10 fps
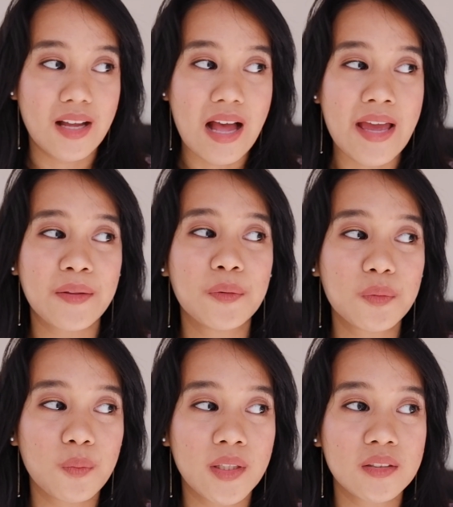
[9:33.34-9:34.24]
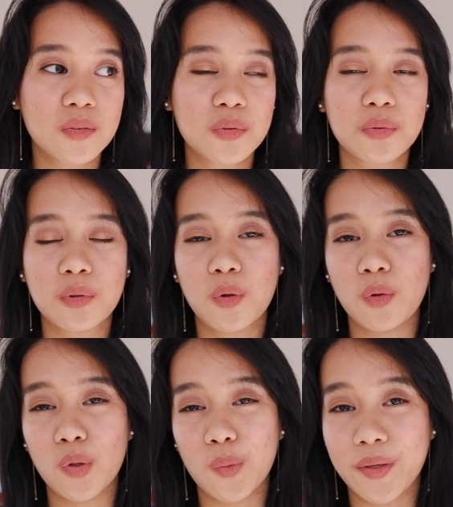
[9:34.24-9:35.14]
I don't want to go
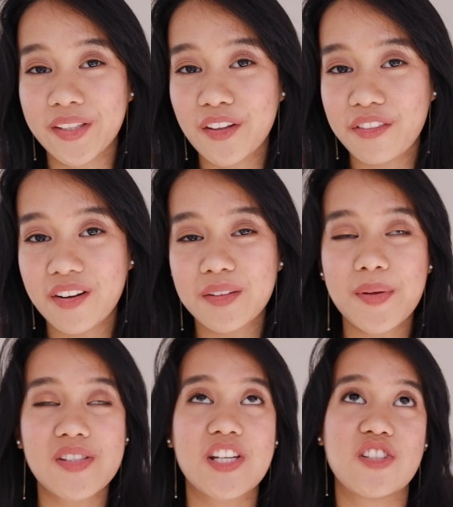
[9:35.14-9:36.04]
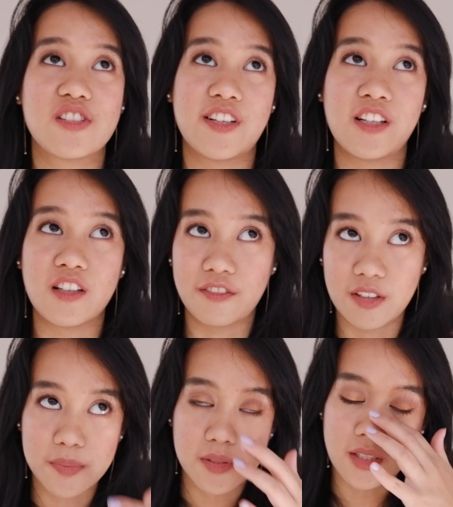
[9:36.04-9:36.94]
lower than 30 because I just really love
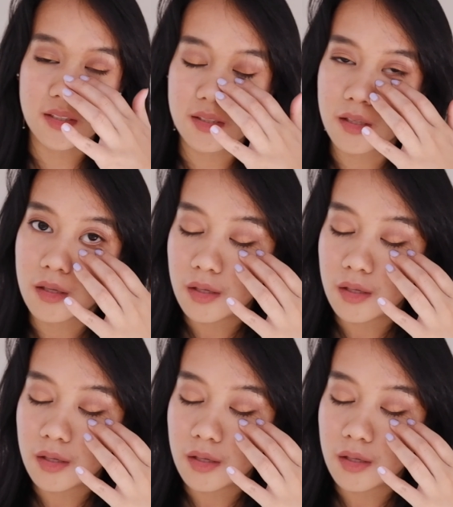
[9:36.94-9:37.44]
lipsticks.